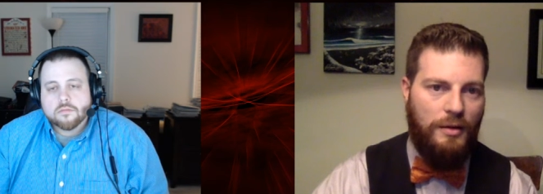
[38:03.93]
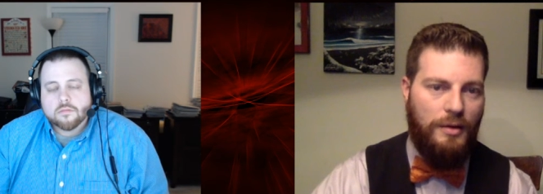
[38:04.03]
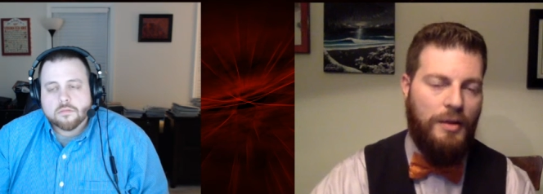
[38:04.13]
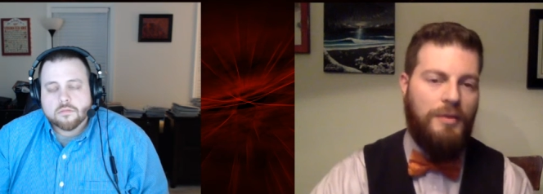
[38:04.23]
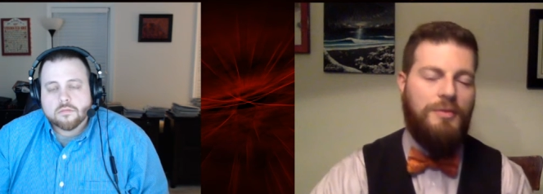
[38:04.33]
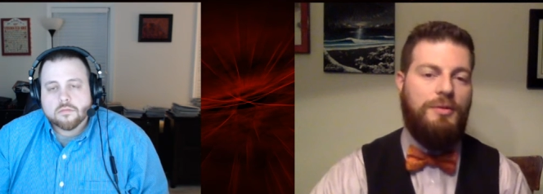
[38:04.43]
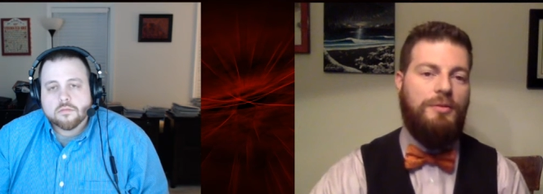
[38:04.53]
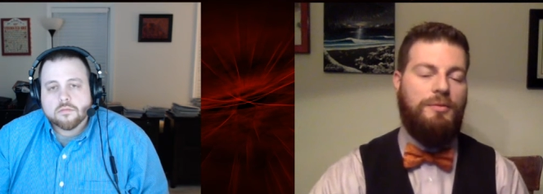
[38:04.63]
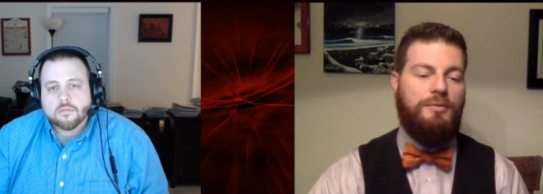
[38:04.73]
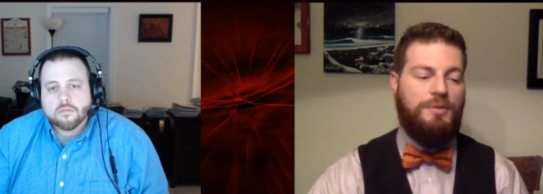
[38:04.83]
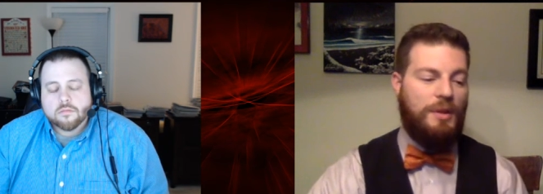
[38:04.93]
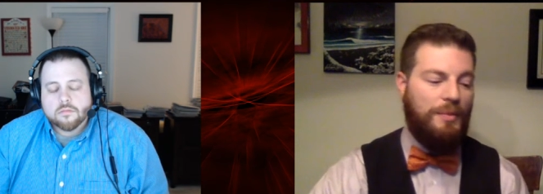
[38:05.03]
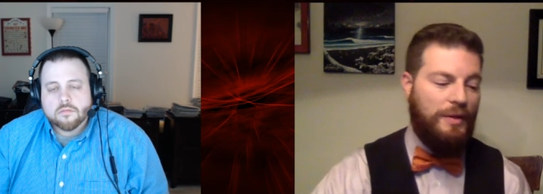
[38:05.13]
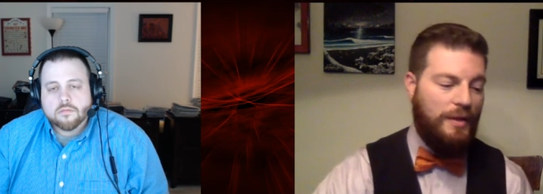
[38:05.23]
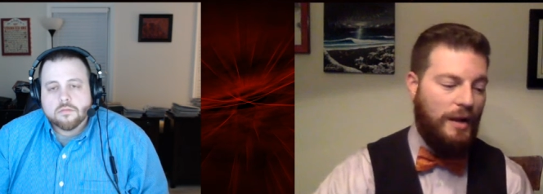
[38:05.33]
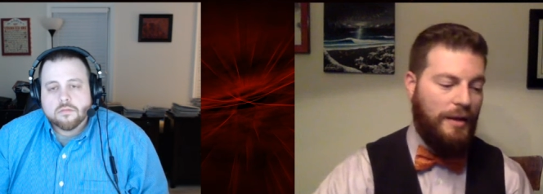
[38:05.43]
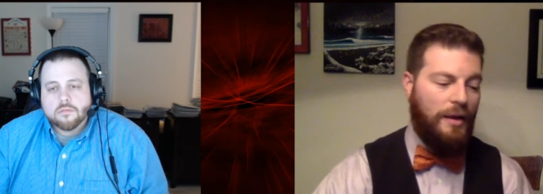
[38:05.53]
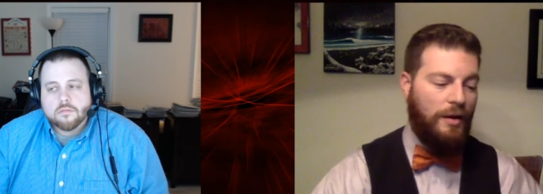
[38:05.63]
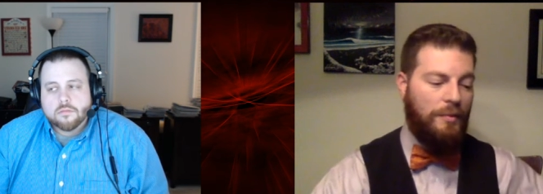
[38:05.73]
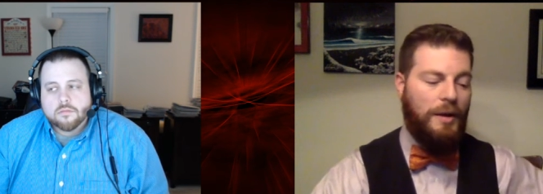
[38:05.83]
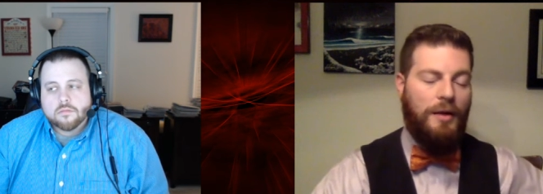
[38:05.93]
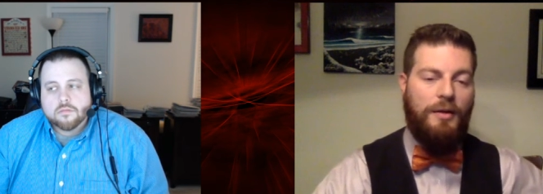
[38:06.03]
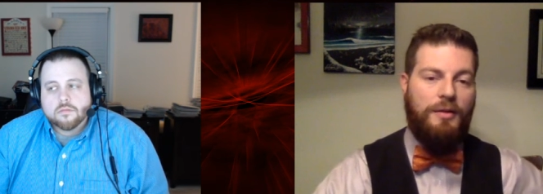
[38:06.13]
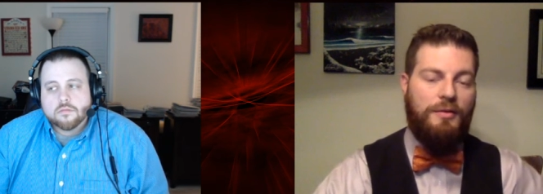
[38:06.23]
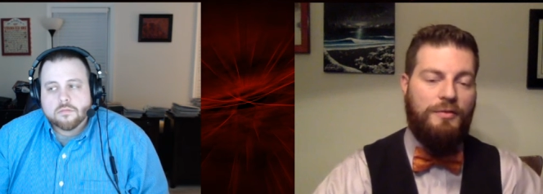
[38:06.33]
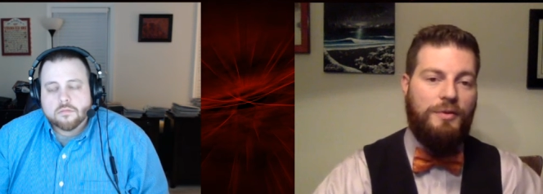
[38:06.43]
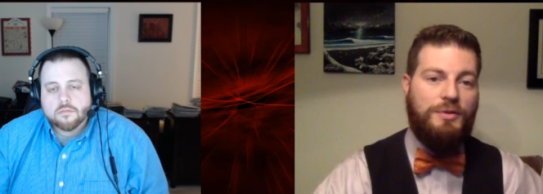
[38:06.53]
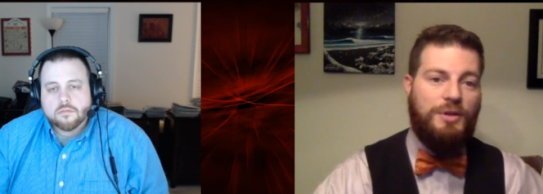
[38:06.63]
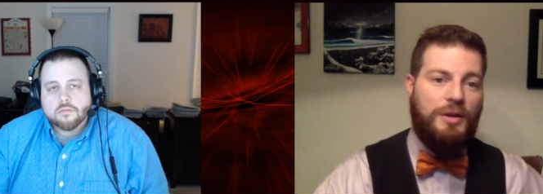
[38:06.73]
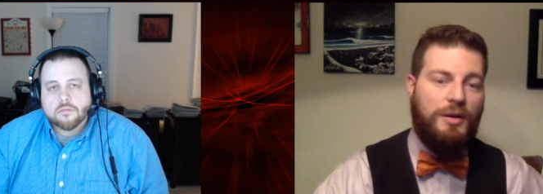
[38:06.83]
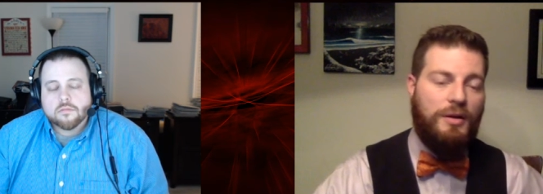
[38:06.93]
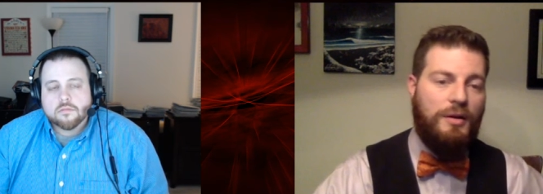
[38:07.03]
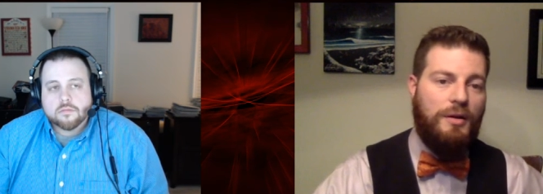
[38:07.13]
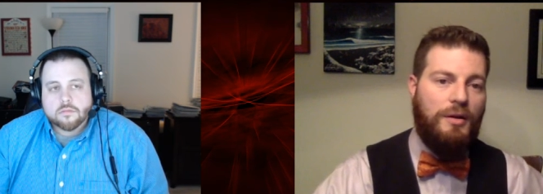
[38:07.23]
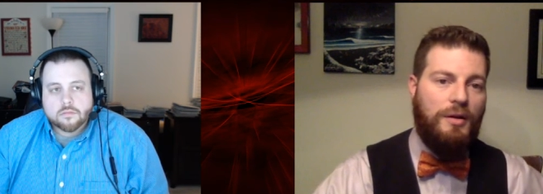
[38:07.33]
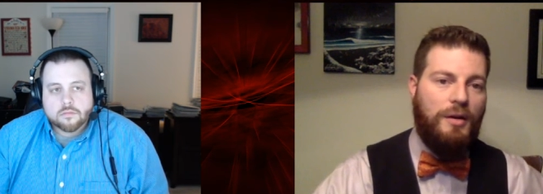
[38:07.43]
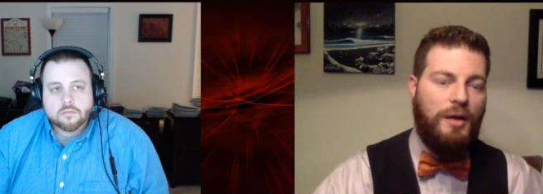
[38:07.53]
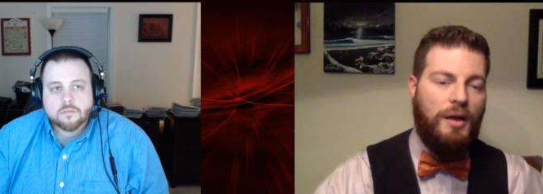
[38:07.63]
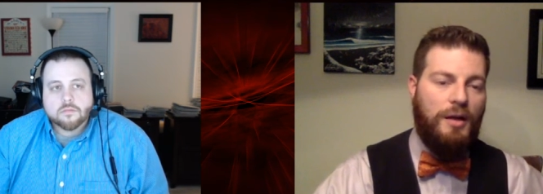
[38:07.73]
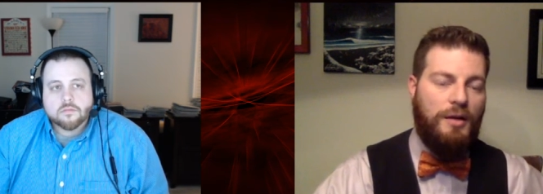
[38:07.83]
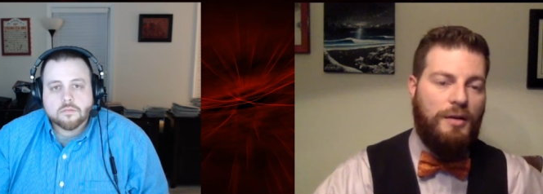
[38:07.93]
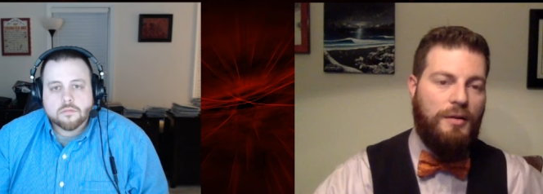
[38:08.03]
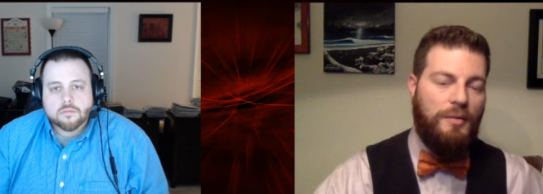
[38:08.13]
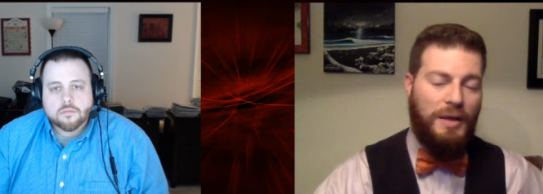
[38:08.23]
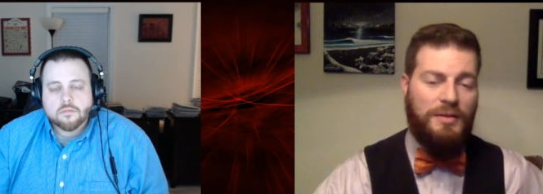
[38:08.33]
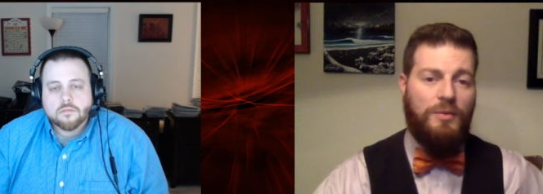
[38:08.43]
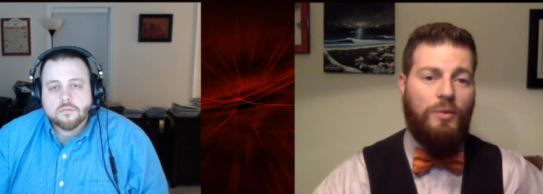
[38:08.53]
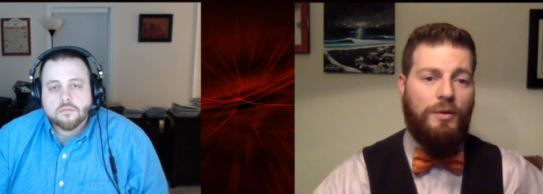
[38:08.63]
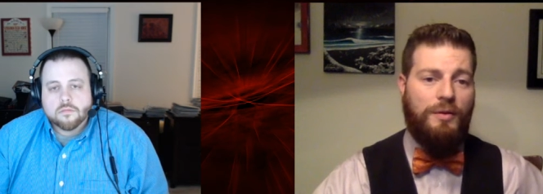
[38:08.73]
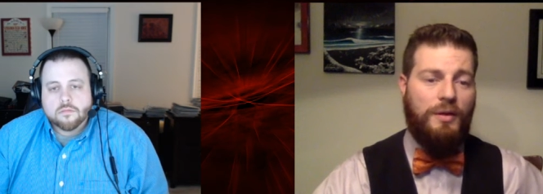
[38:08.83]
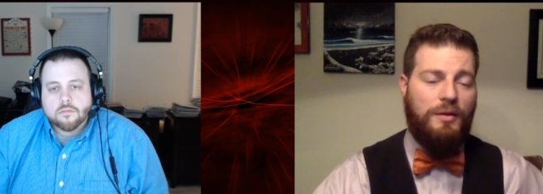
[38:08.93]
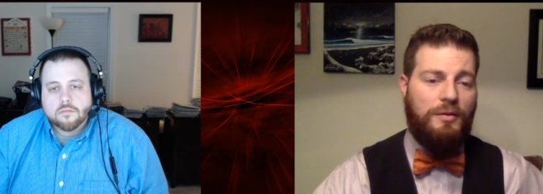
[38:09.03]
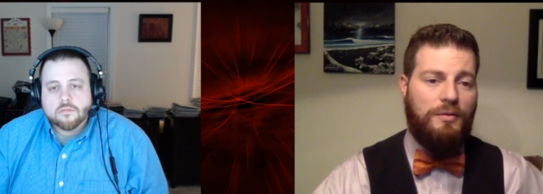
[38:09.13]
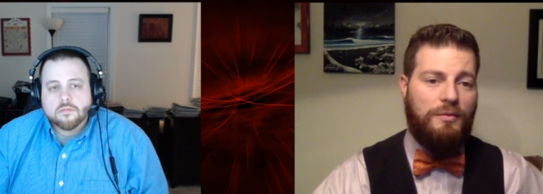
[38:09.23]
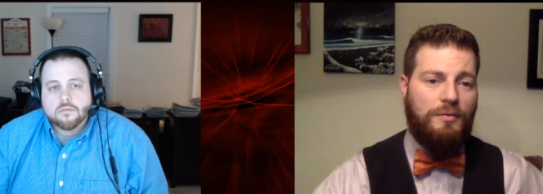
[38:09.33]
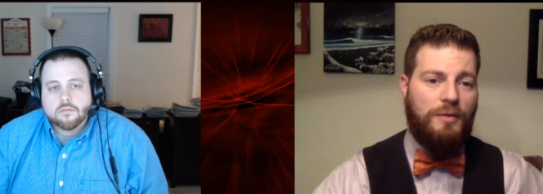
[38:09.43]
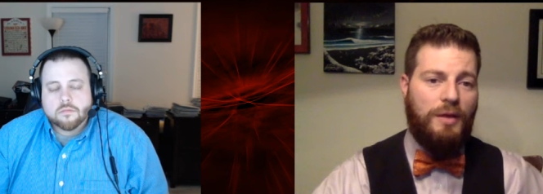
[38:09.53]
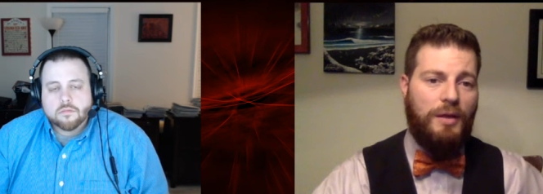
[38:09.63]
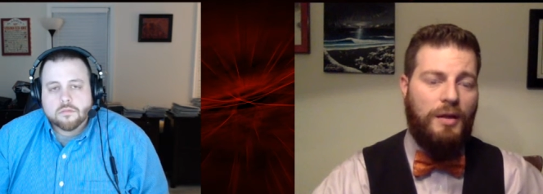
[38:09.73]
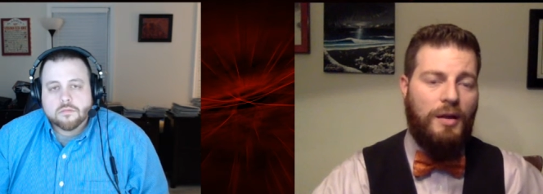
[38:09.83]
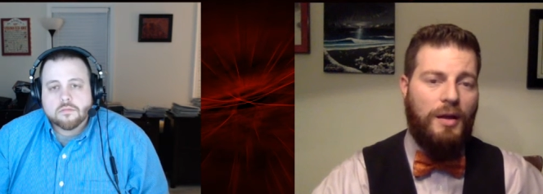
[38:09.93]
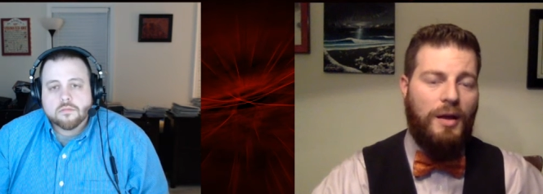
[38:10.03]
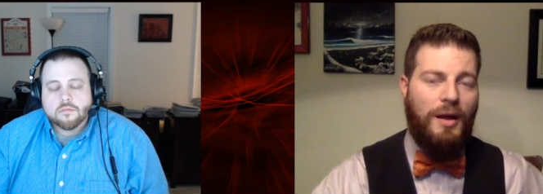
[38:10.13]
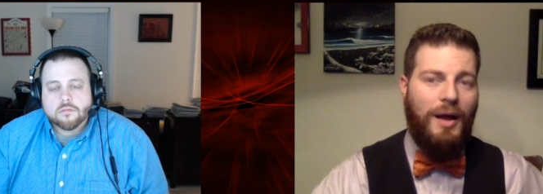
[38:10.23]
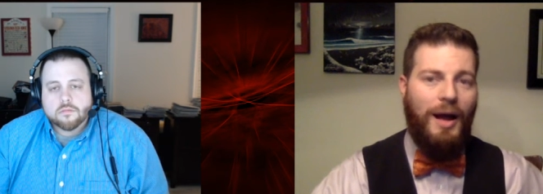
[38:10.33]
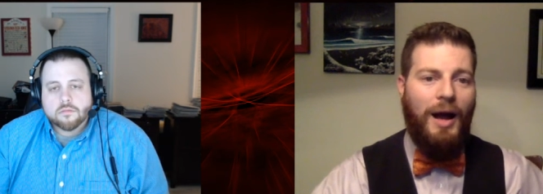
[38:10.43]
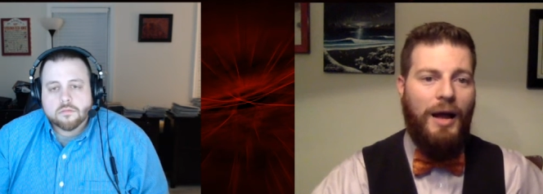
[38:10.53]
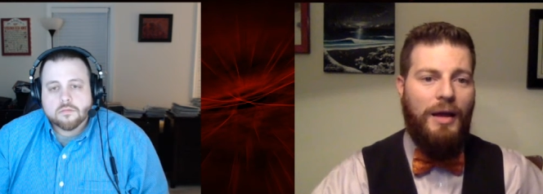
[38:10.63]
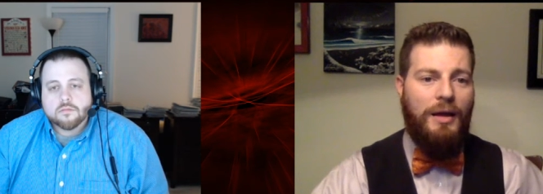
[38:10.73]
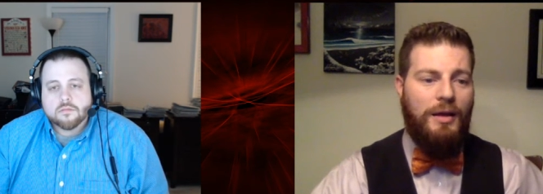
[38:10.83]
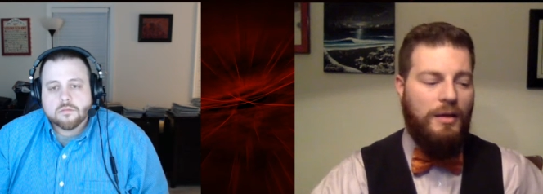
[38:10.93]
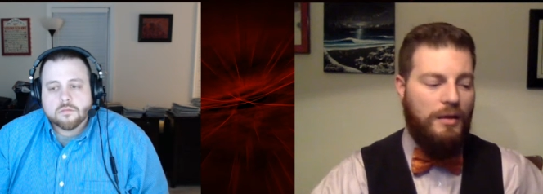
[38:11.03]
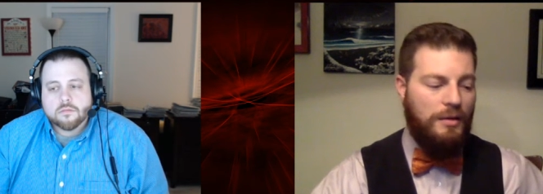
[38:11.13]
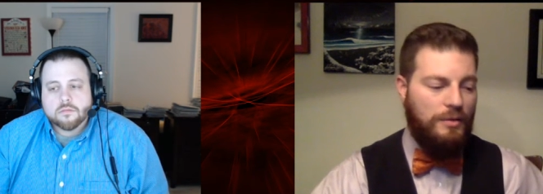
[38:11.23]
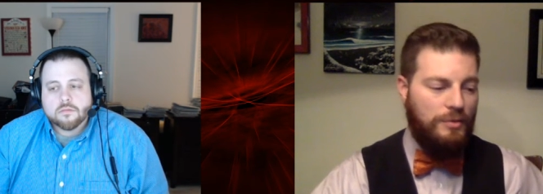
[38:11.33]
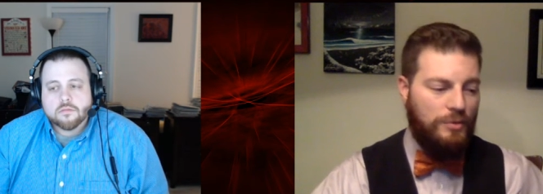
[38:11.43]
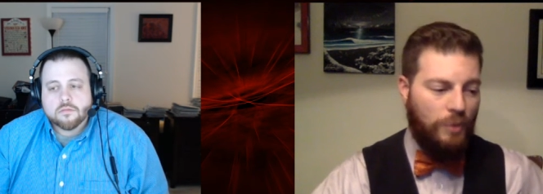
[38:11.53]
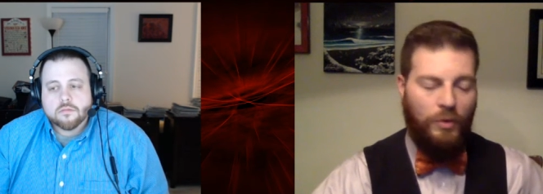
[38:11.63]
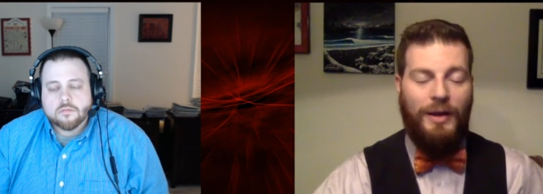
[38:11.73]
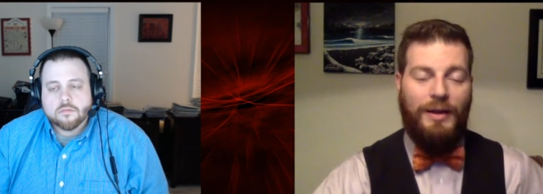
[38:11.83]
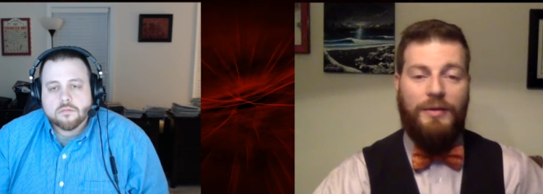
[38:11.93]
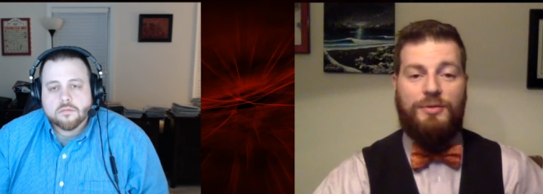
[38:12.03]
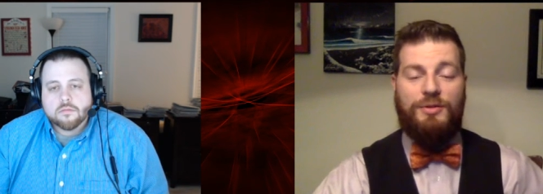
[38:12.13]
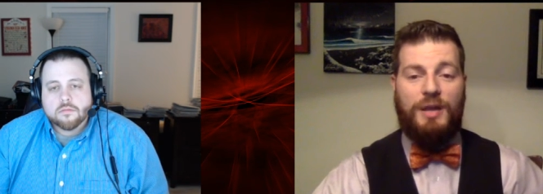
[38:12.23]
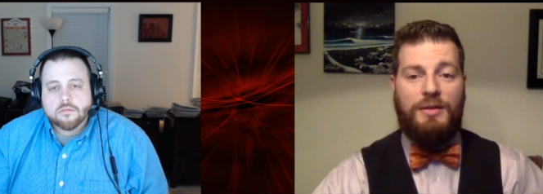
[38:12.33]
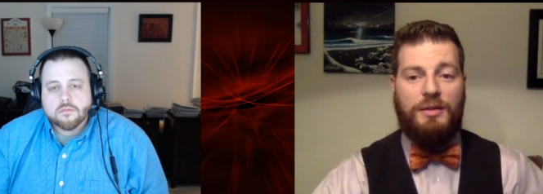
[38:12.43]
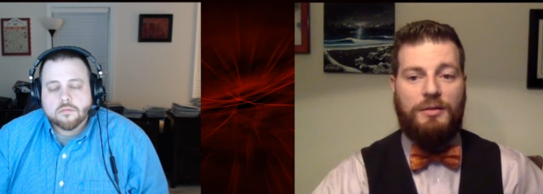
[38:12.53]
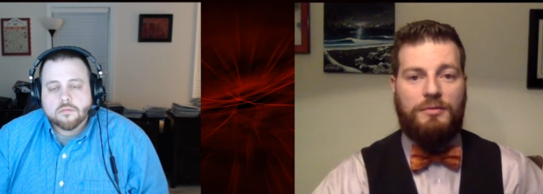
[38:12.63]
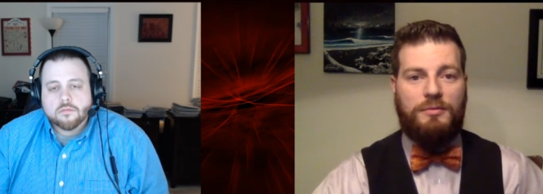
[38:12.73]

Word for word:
Speaker 1: into something that I care about in the future uh, that makes it worth it, right? I don't like exercising.